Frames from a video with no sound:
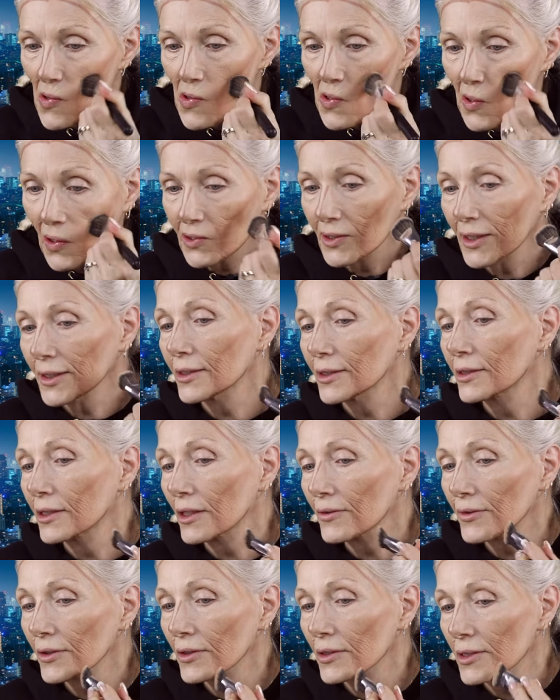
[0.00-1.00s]
because I can
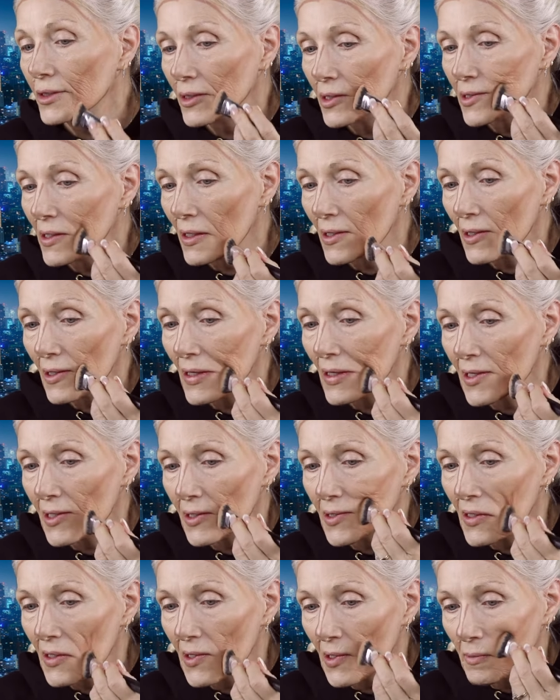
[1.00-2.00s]
definitely see that
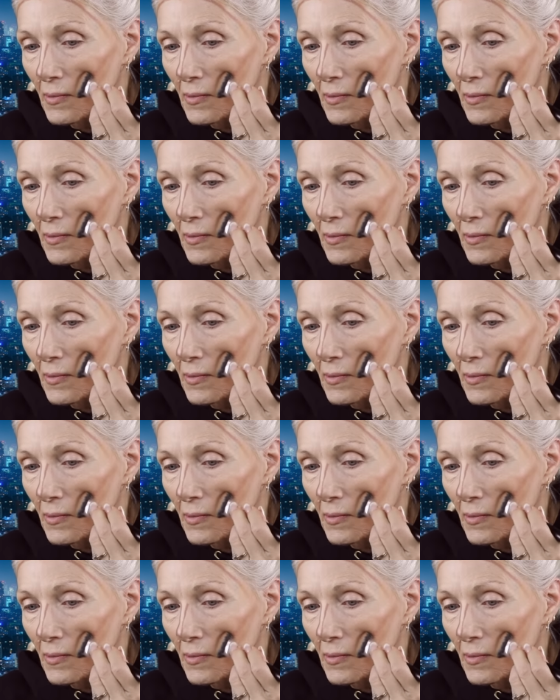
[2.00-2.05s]
line that I